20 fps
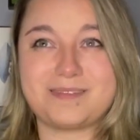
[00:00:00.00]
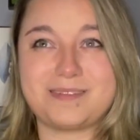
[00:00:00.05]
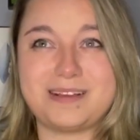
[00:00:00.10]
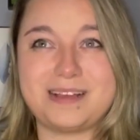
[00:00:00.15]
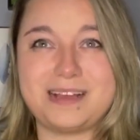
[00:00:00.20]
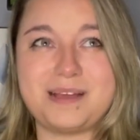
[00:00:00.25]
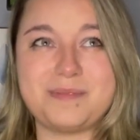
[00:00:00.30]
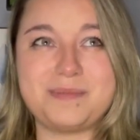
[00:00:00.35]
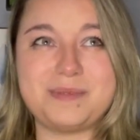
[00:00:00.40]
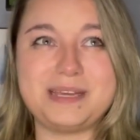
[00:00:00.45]

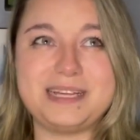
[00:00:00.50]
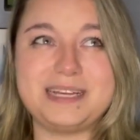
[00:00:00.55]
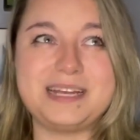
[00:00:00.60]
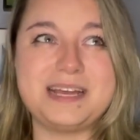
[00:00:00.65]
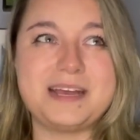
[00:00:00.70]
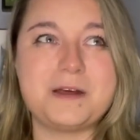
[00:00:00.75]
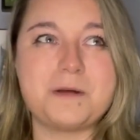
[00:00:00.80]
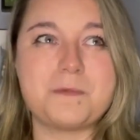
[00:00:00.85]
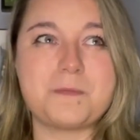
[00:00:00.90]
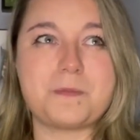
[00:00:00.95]
I mean,
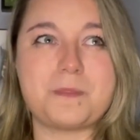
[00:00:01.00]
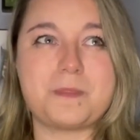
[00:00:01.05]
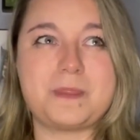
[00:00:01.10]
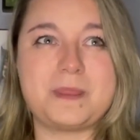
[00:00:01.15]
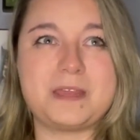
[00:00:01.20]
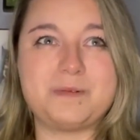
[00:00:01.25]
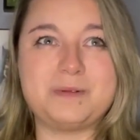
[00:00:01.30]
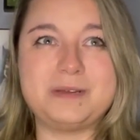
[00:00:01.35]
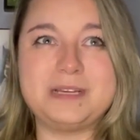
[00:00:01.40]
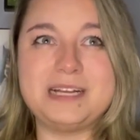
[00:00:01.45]

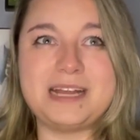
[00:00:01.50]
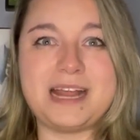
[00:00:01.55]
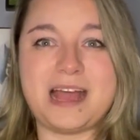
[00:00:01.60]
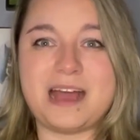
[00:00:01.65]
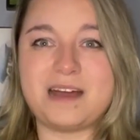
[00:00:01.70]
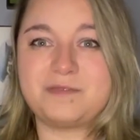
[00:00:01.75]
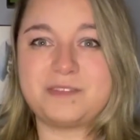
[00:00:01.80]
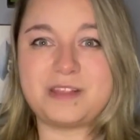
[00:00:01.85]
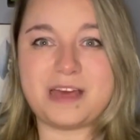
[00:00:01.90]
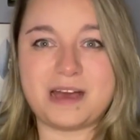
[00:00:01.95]
we didn't
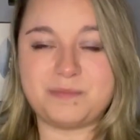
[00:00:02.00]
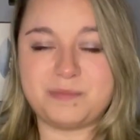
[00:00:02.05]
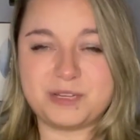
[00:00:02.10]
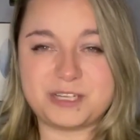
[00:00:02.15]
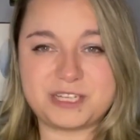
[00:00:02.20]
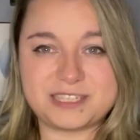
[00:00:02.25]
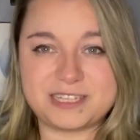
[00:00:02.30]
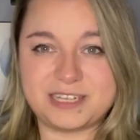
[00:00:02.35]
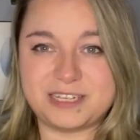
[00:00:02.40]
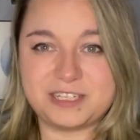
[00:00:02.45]
have that much
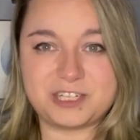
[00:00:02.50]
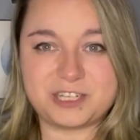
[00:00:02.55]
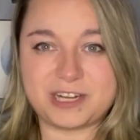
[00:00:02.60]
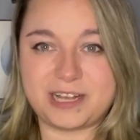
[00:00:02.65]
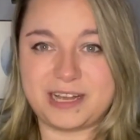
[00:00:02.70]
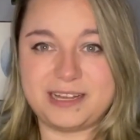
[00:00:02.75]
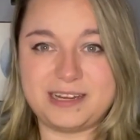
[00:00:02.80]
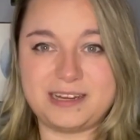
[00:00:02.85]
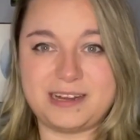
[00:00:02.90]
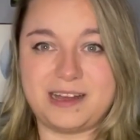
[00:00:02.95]

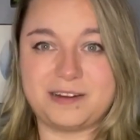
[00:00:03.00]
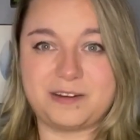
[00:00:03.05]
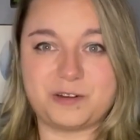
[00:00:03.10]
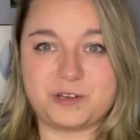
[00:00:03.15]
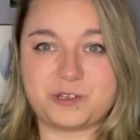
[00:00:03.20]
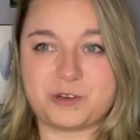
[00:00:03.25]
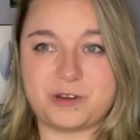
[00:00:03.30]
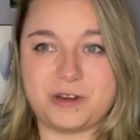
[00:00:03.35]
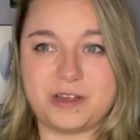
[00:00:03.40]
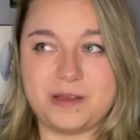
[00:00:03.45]
sunshine on our
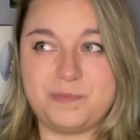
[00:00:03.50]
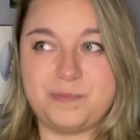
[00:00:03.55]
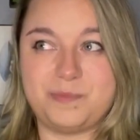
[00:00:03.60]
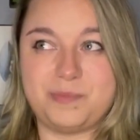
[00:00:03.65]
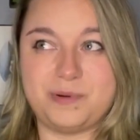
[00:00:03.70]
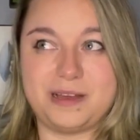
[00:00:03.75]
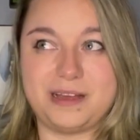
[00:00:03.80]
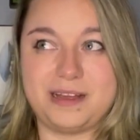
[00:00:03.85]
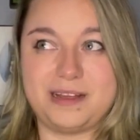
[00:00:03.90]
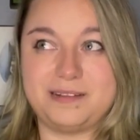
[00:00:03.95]
trip,
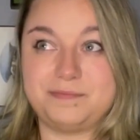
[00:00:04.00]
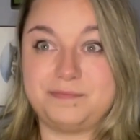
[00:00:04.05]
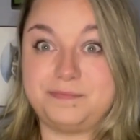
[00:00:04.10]
but